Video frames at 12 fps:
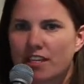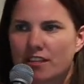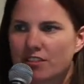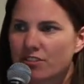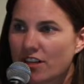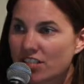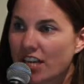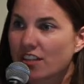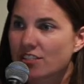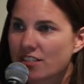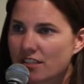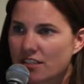These are all
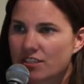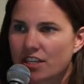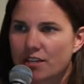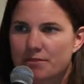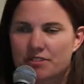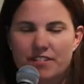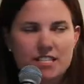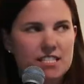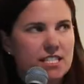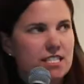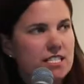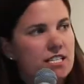challenges that the startups are
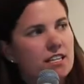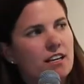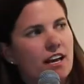facing.